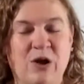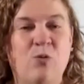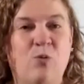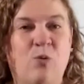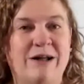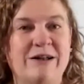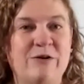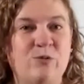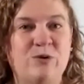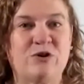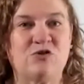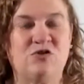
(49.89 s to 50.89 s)
What it
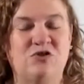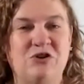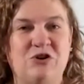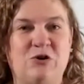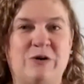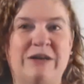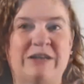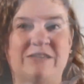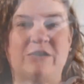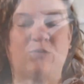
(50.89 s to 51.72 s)
will do is it